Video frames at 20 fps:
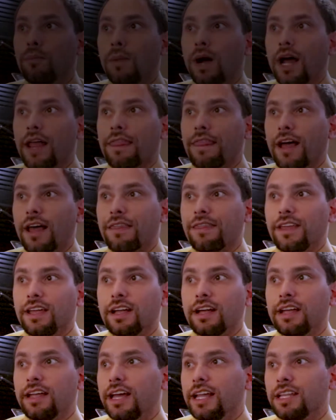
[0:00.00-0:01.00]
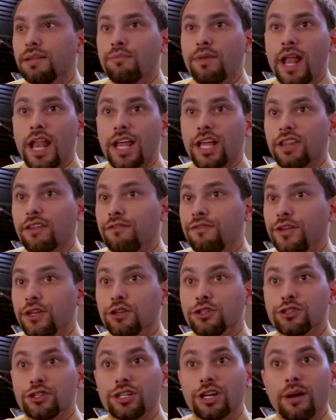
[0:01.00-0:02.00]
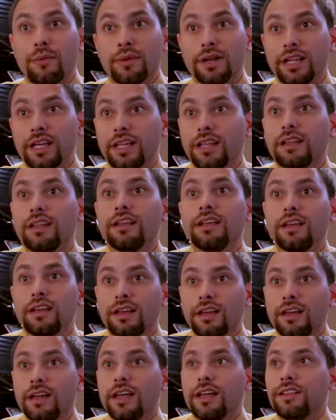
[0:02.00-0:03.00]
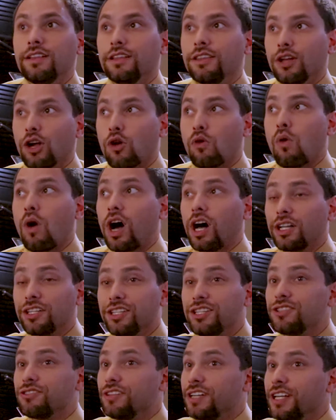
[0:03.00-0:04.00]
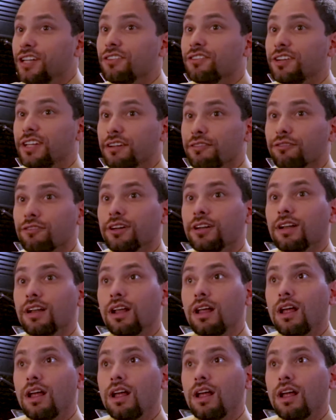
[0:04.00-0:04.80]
I think, again, depending on the field you're coming in, the qualities you need are different,